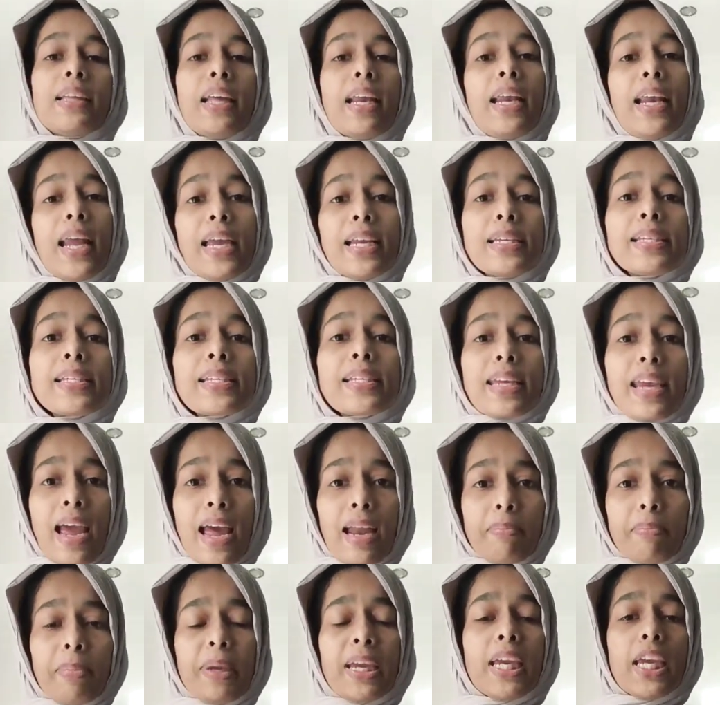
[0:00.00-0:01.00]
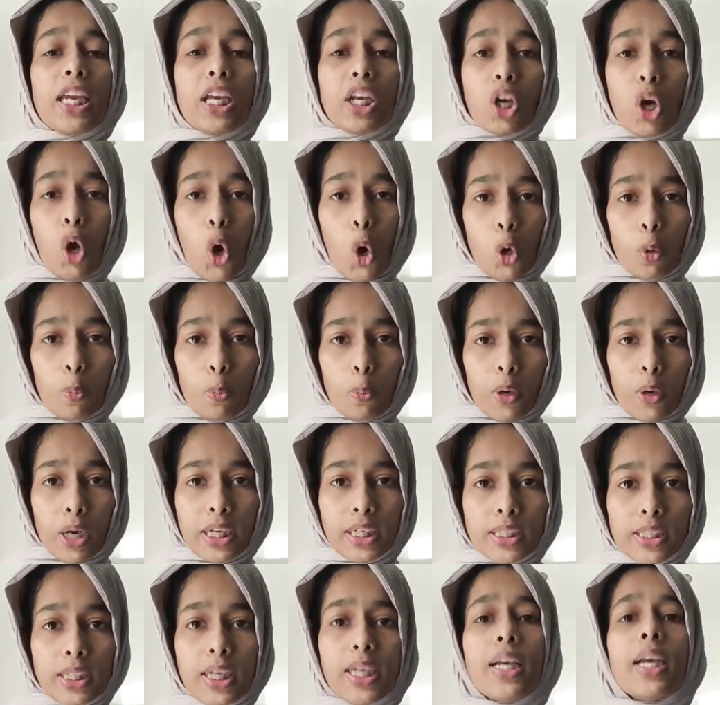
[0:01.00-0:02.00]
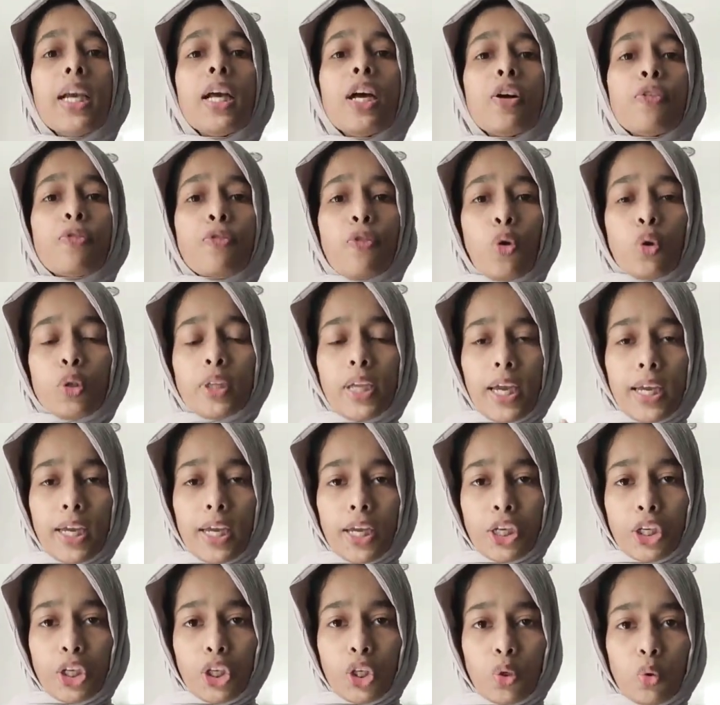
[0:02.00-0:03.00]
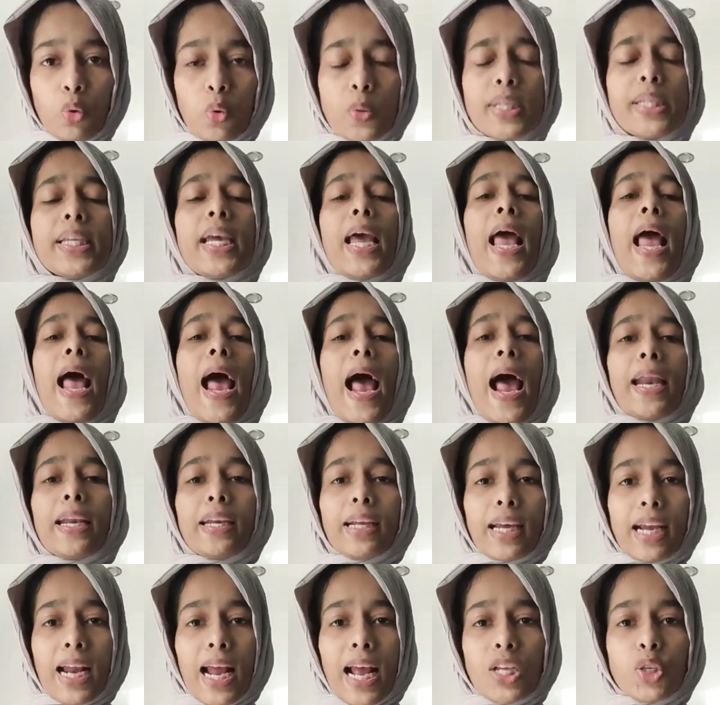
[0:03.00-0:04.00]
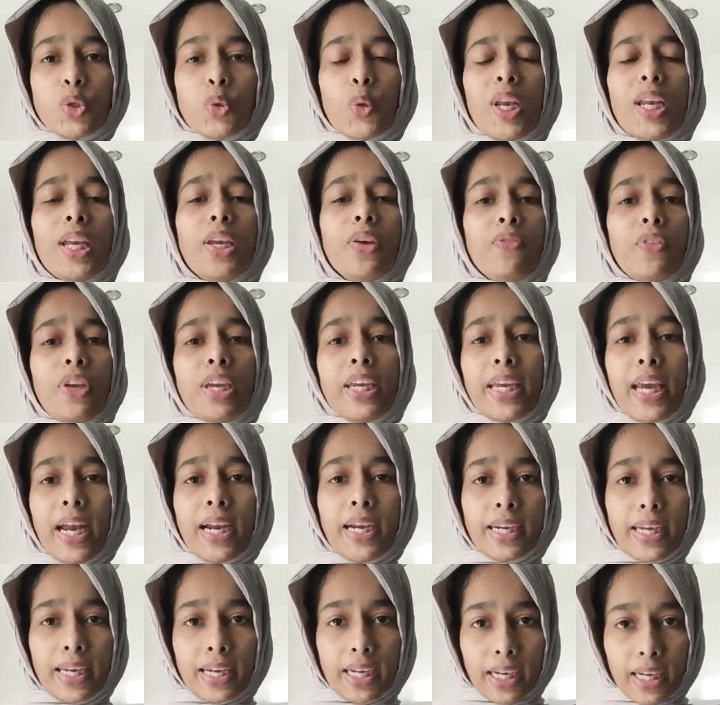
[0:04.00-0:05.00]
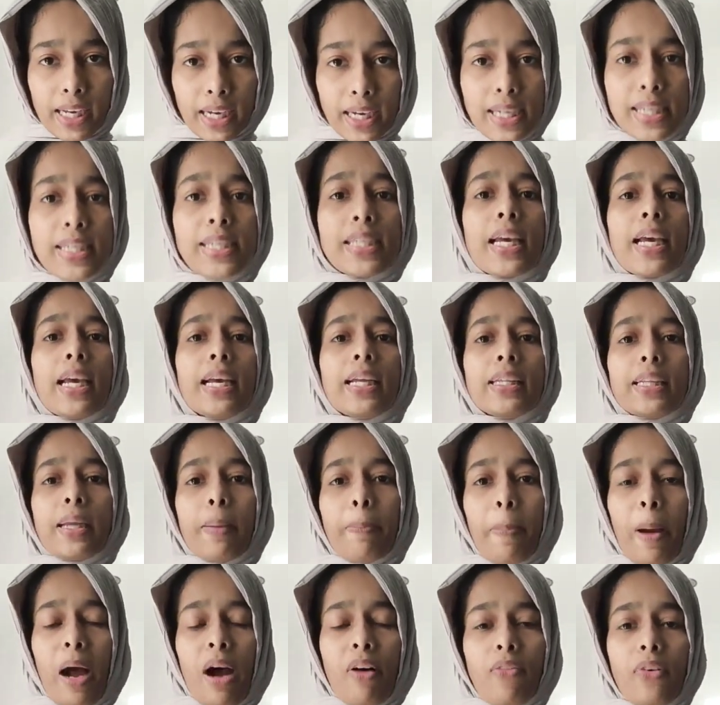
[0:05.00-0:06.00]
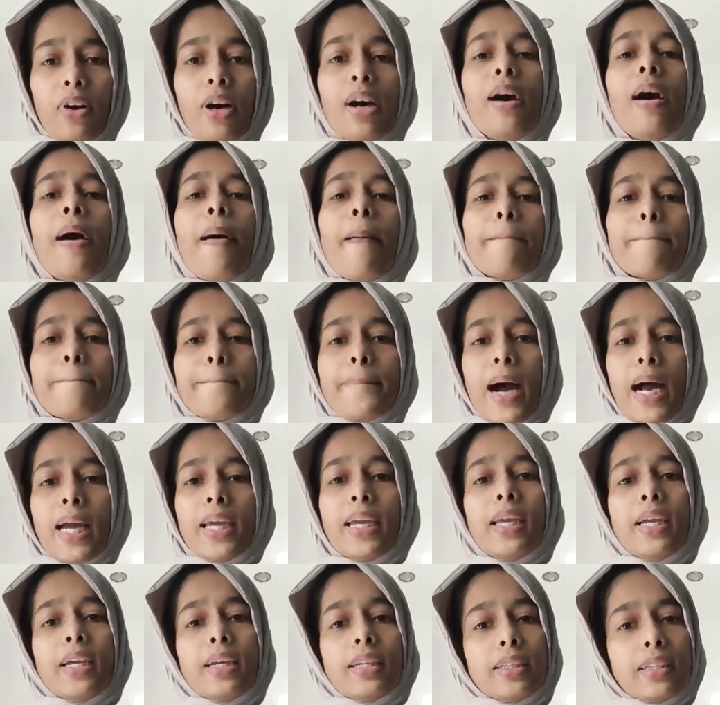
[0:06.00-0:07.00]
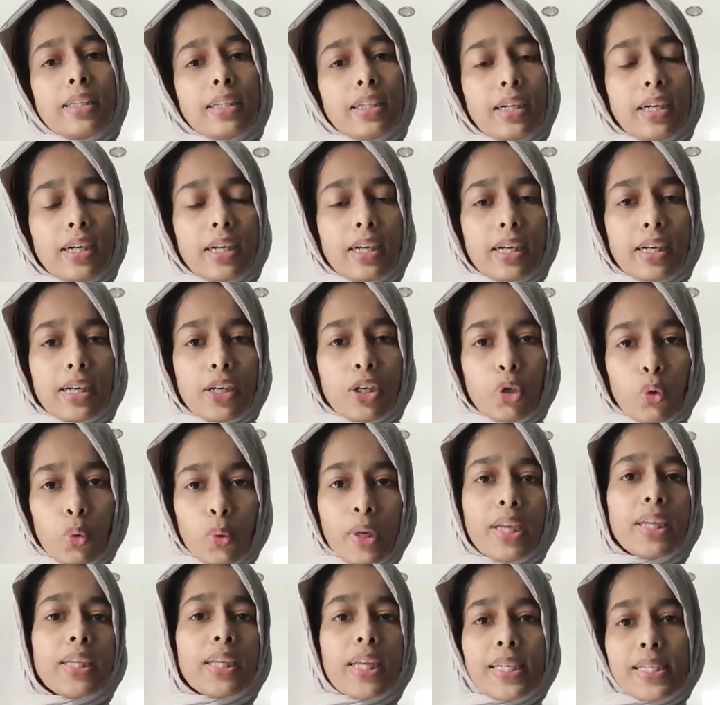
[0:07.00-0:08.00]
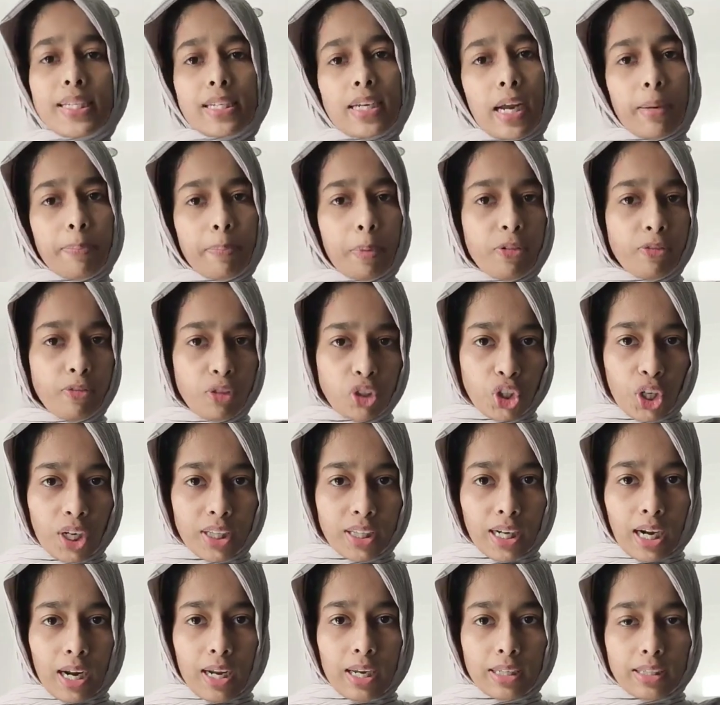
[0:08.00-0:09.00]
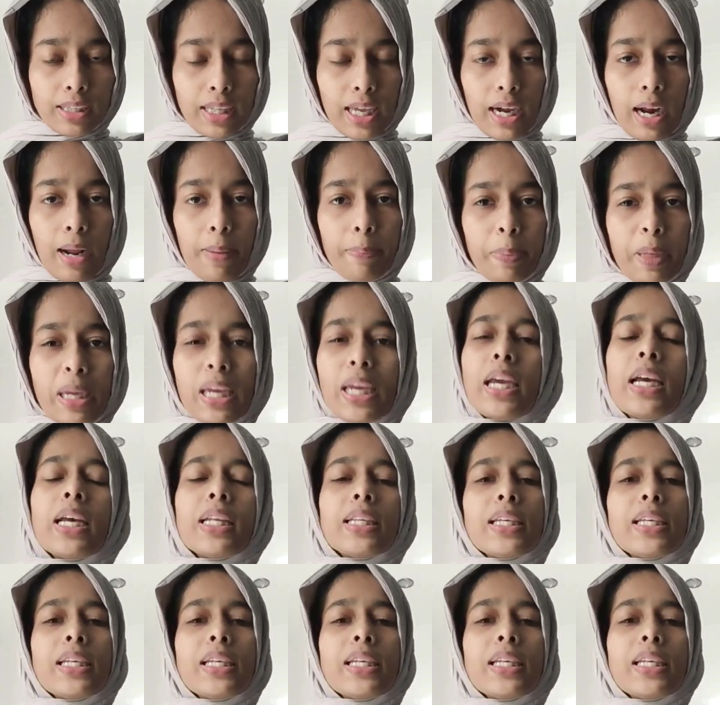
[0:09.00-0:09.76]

The lens can be incorporated for their use and gradually we can decrease the power by doing this type of vision therapy.